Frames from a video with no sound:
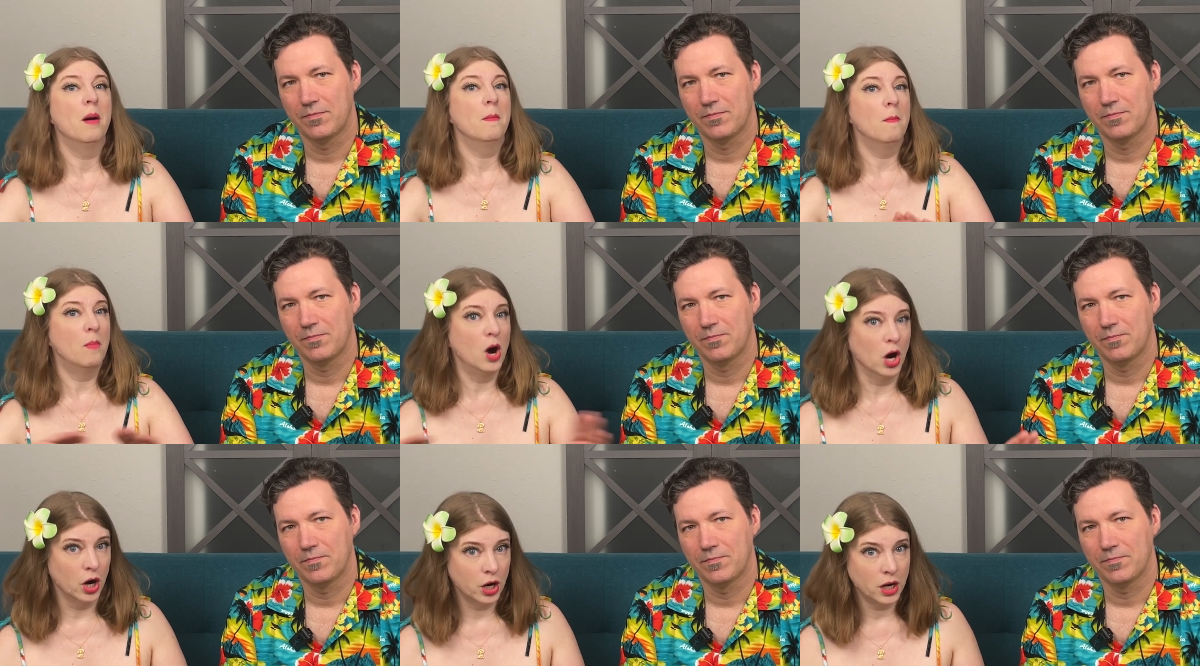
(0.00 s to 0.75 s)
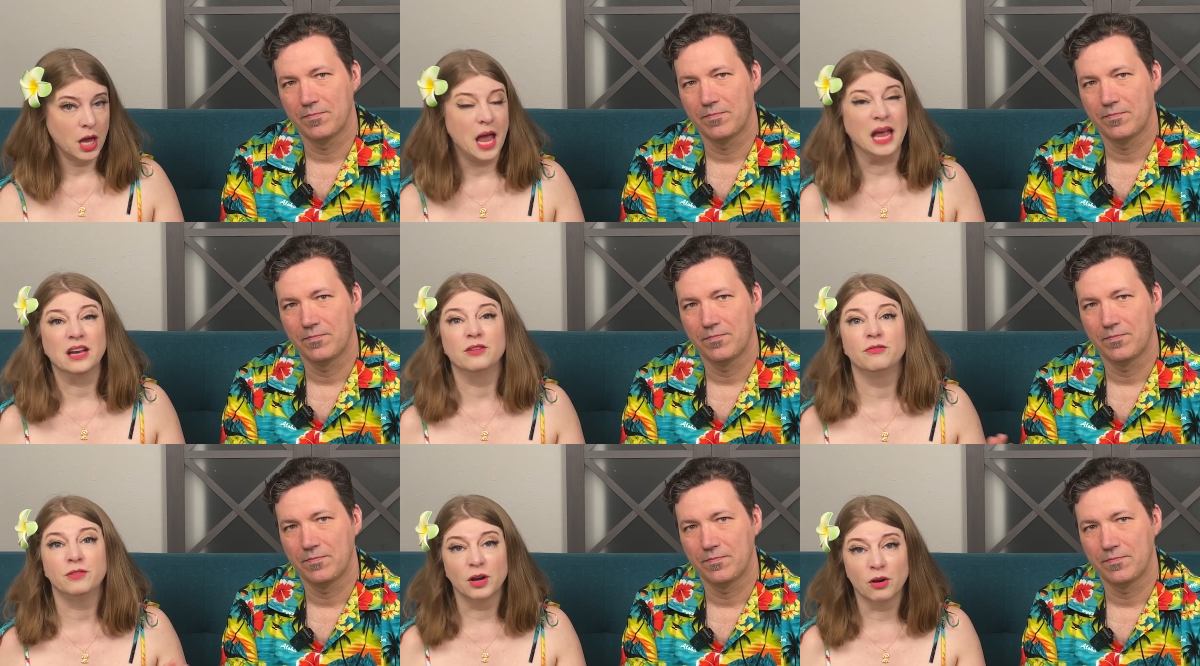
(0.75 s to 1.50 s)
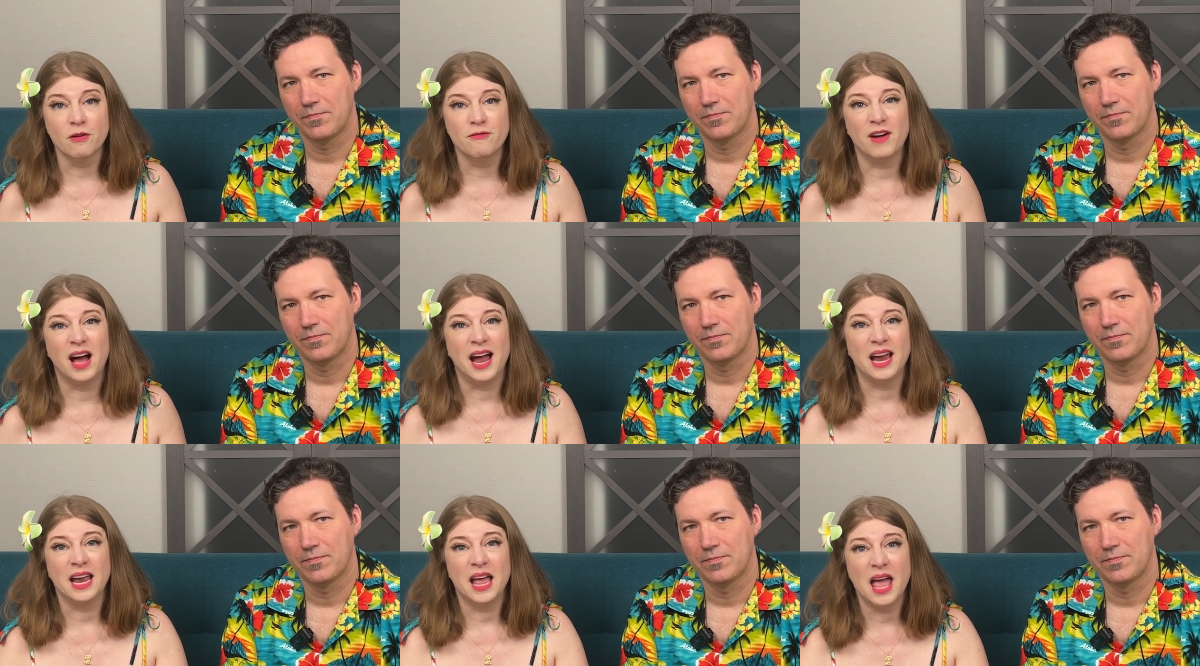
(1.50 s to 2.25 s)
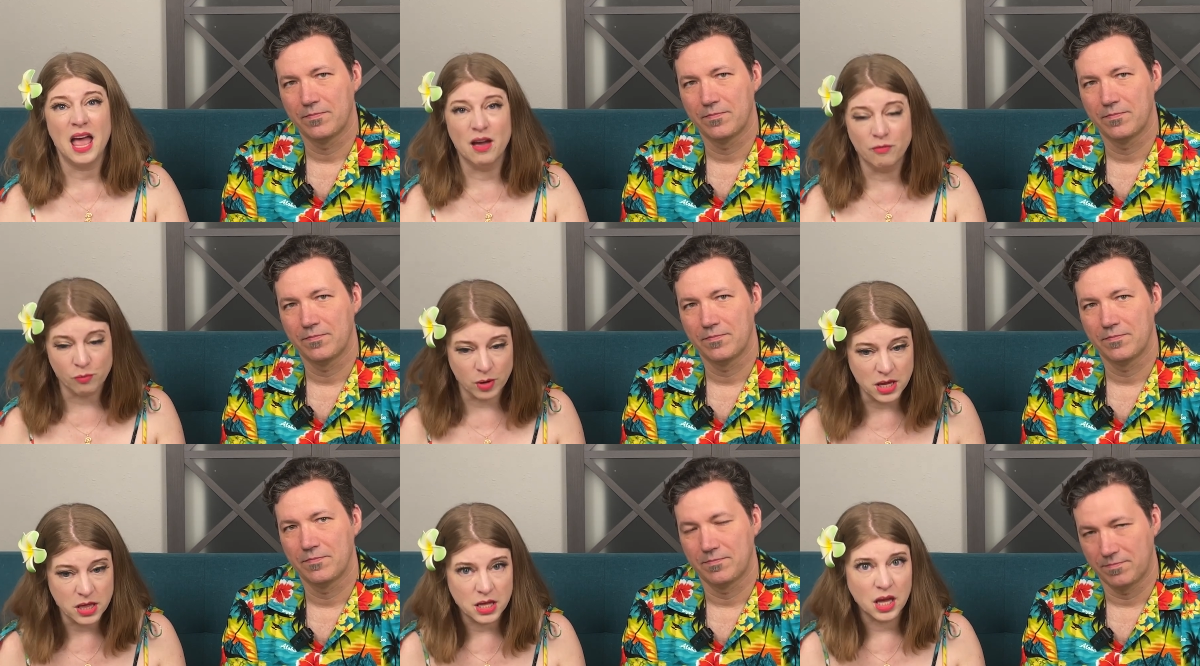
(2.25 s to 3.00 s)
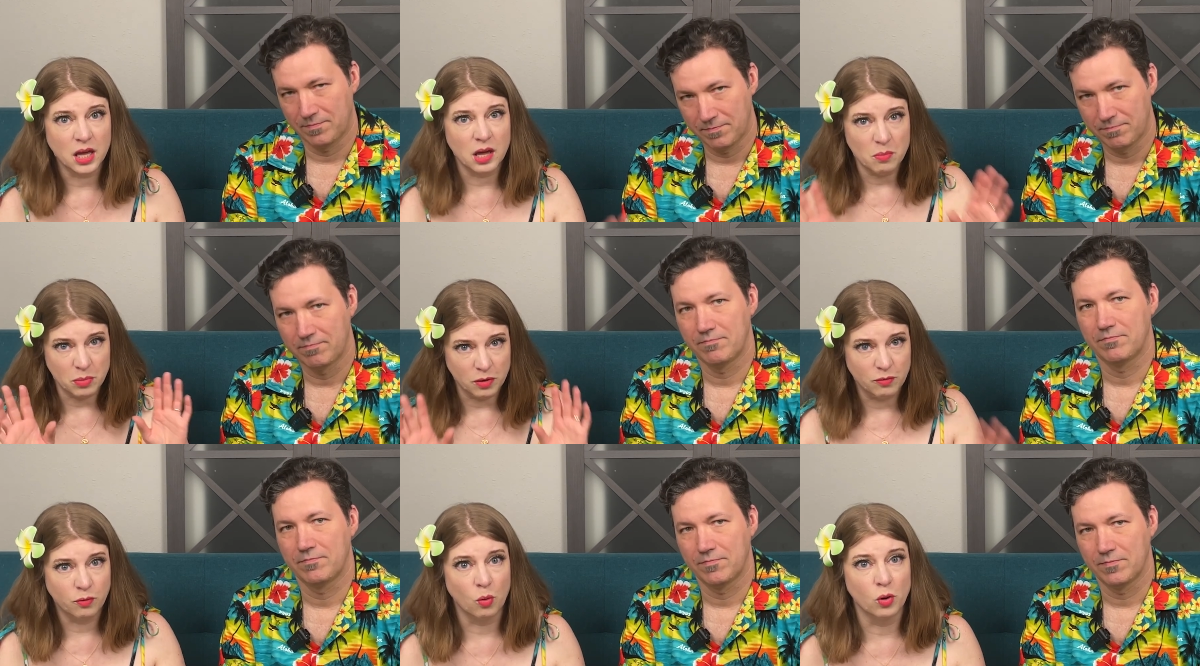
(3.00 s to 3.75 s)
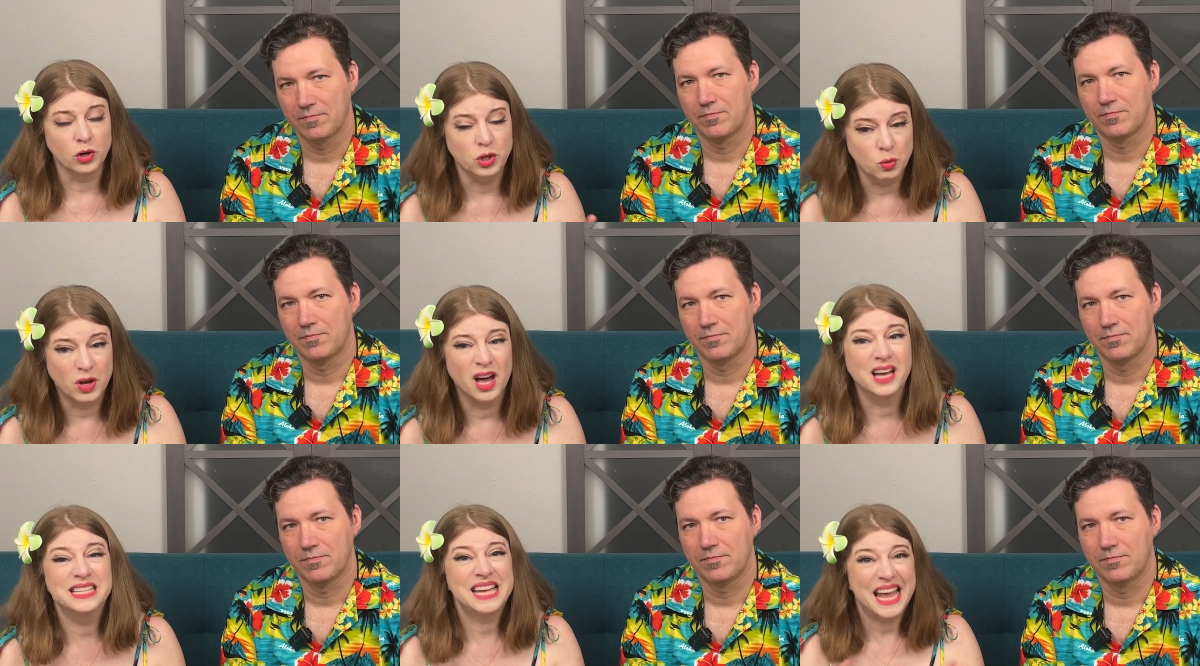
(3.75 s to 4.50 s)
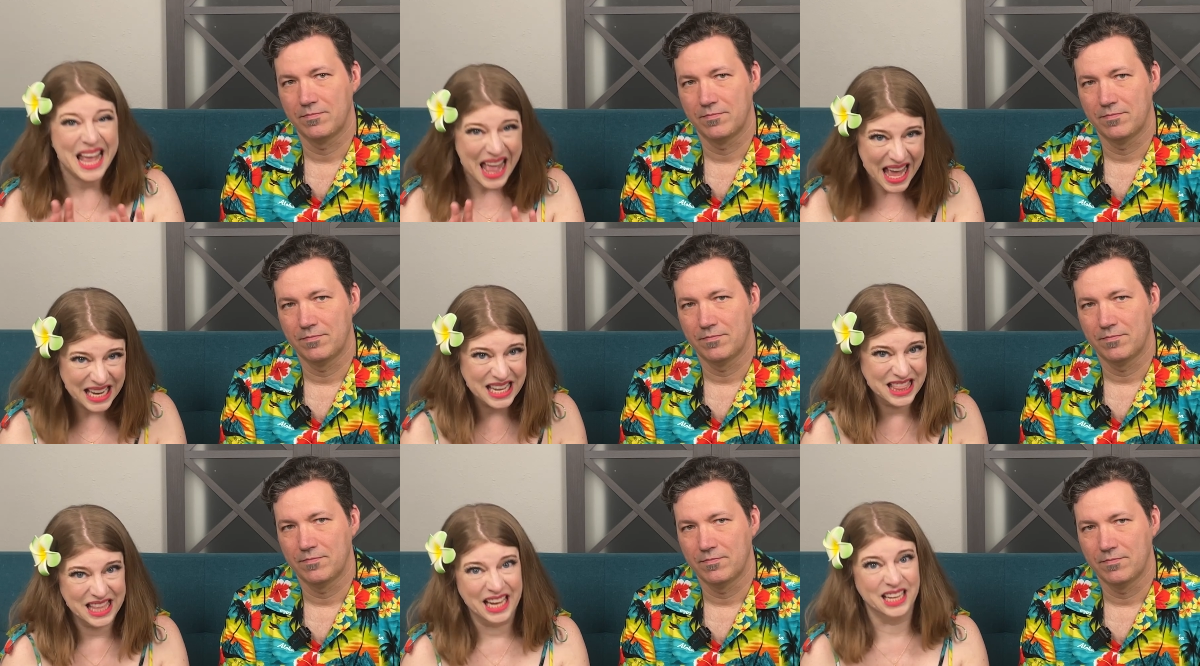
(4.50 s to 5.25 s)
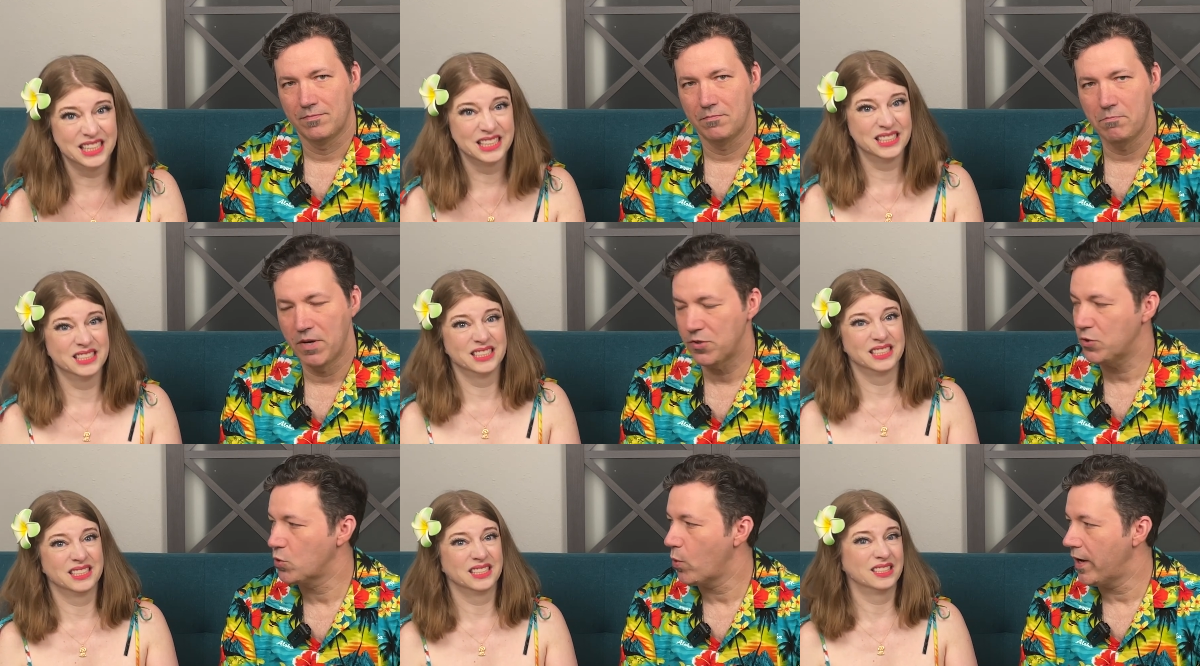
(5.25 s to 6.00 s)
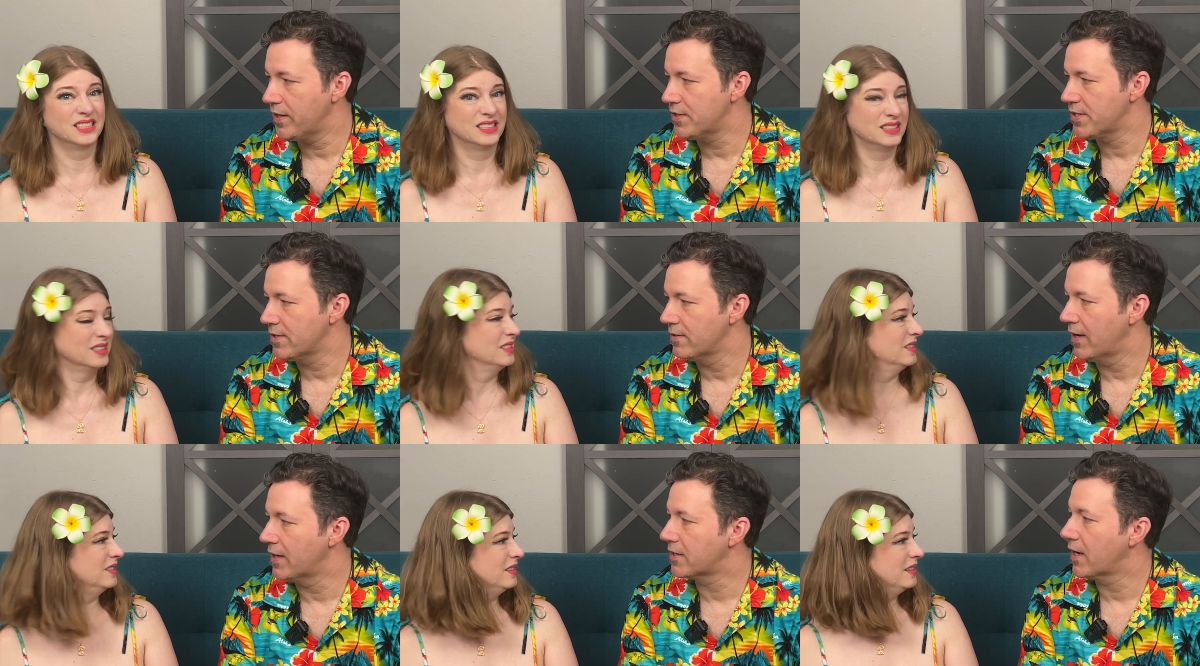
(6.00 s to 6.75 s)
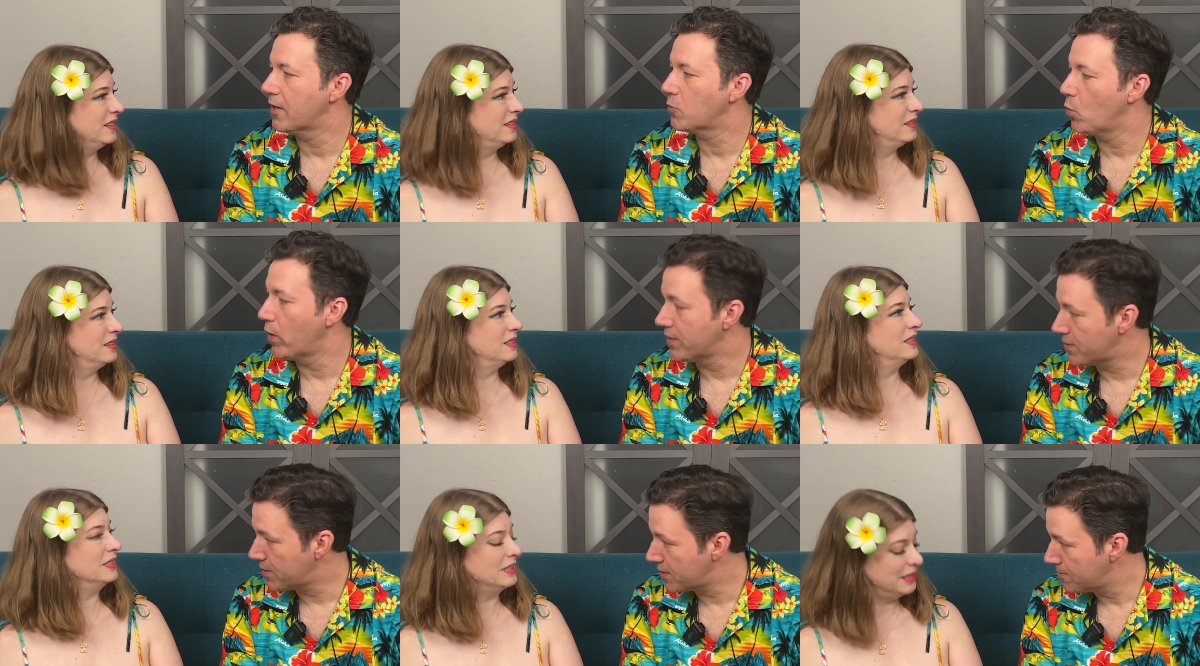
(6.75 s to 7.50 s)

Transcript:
Speaker 1: mark, and verify everything before you cut anything.
Speaker 2: Measure twice and cut once.